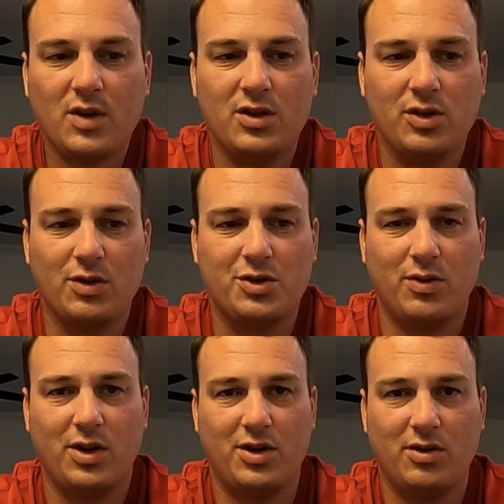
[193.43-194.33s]
So what you
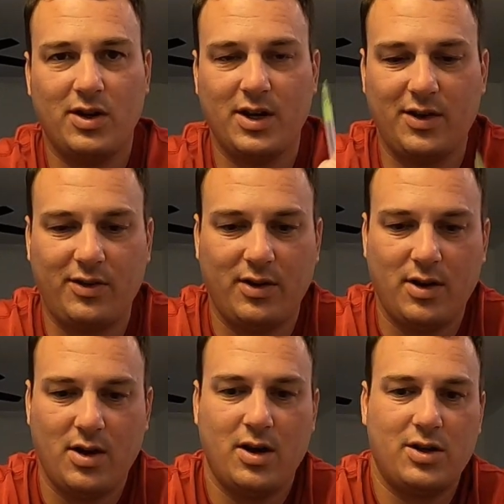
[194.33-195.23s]
want to do is
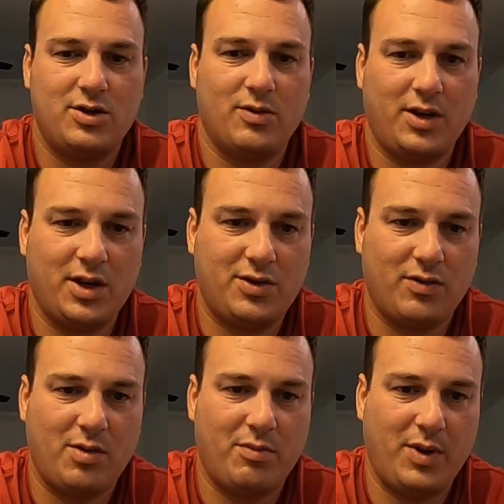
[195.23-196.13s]
you want to get
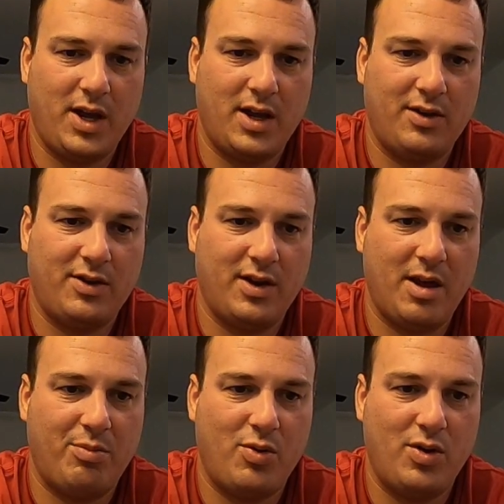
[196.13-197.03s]
your rubber bands, and
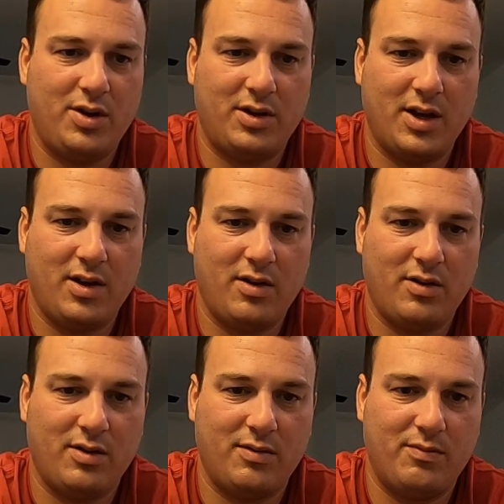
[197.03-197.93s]
that point
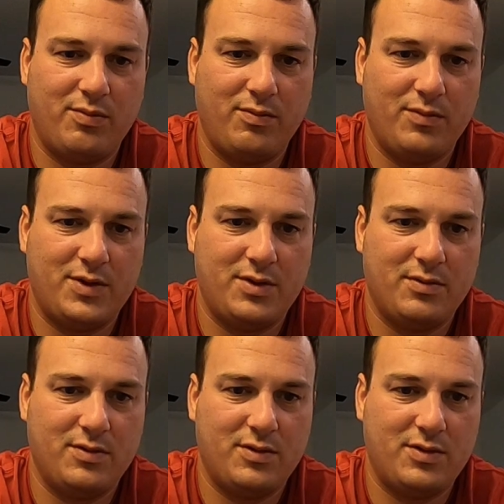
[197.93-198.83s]
there, the
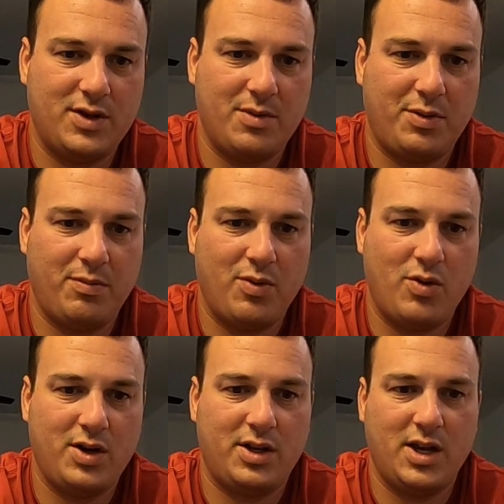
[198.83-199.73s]
tippy
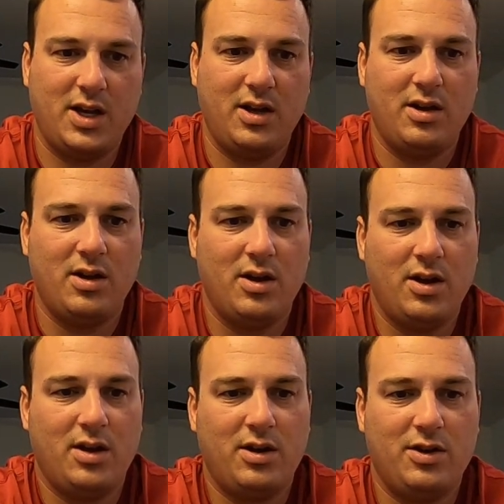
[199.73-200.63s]
point thing,
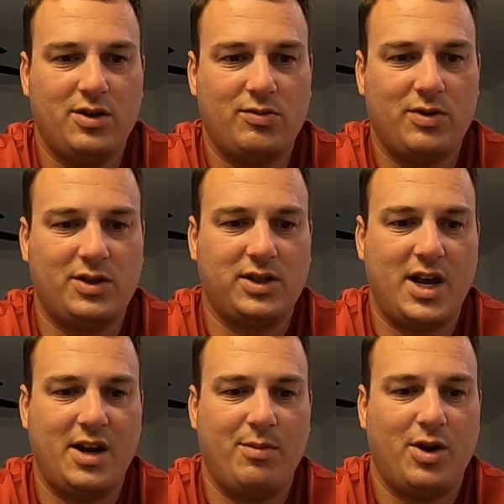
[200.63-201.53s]
you just want to
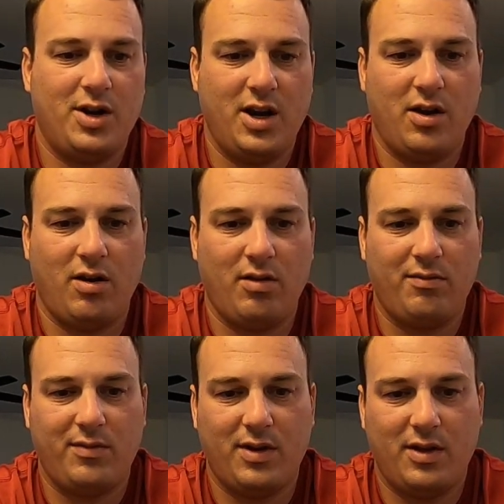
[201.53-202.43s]
slide them on here
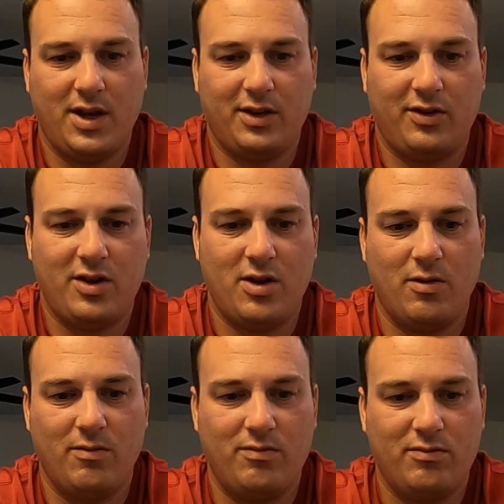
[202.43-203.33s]
like
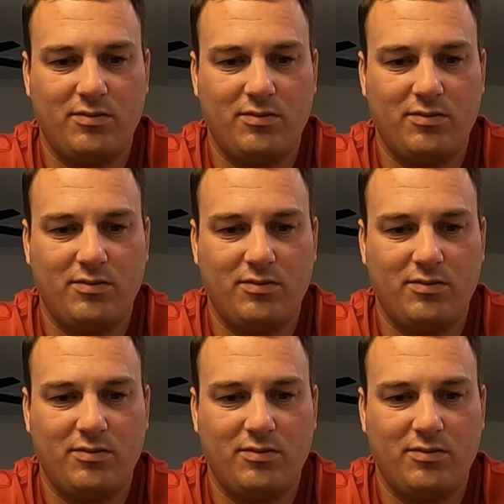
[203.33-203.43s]
so.